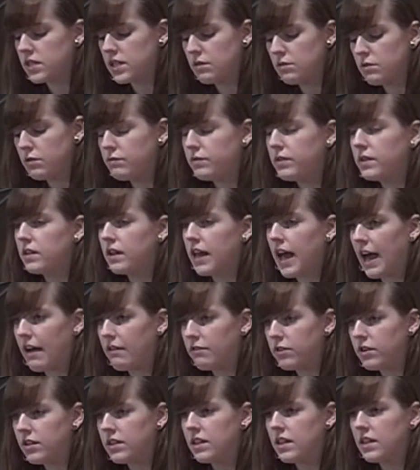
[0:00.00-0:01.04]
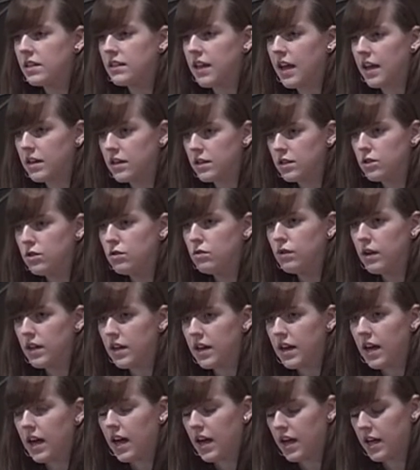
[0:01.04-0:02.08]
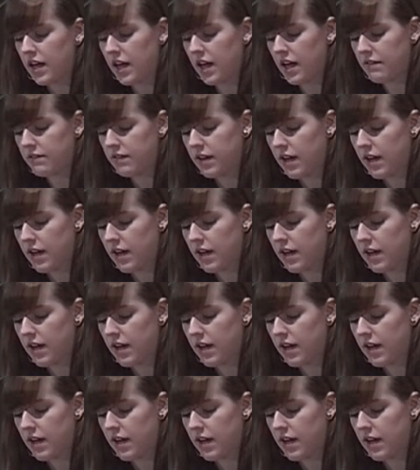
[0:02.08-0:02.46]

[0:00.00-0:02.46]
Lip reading: he would feel everything that you and I have